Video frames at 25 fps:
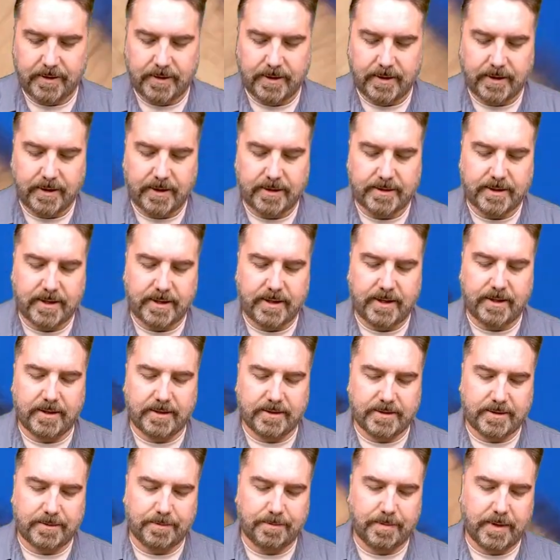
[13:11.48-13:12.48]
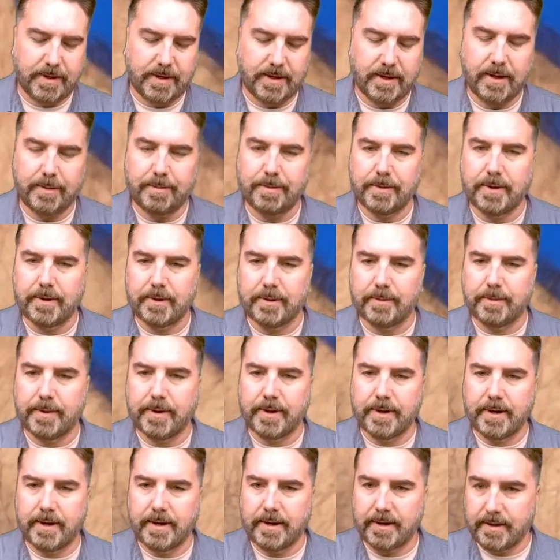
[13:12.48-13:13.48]
Guess I need to speed up a little bit,
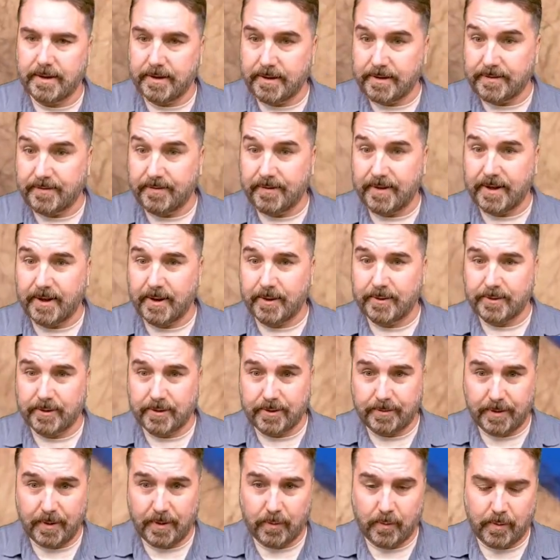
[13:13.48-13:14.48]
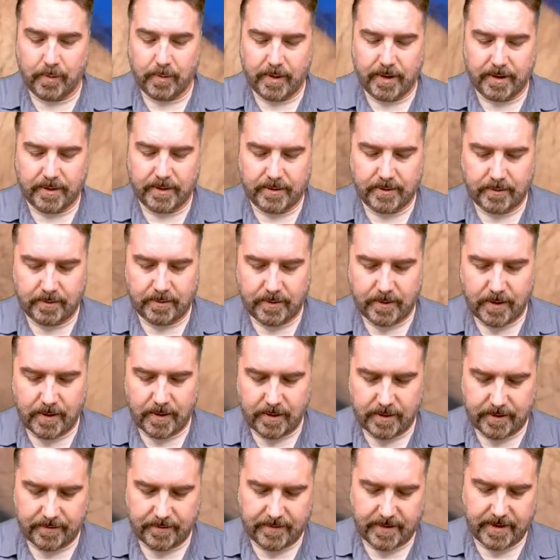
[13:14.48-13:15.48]
huh? These videos are going to be way too long
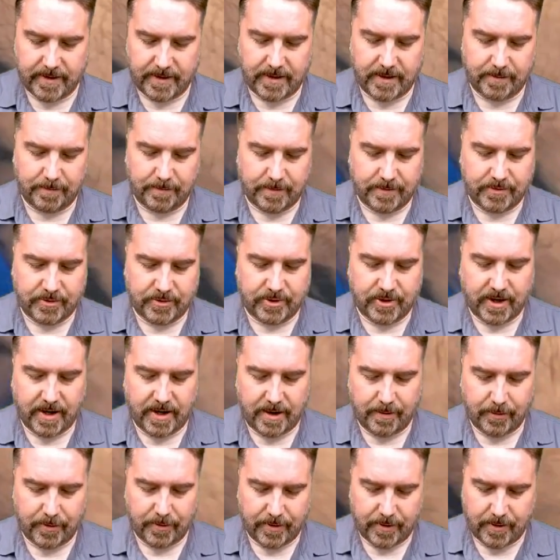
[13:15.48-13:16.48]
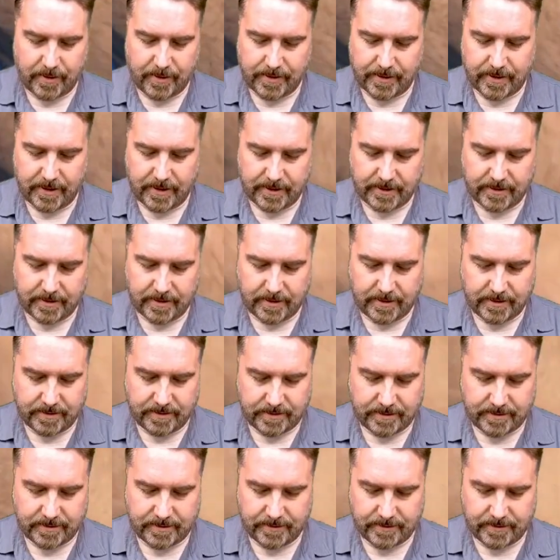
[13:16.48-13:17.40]
if I keep jabbering on like this.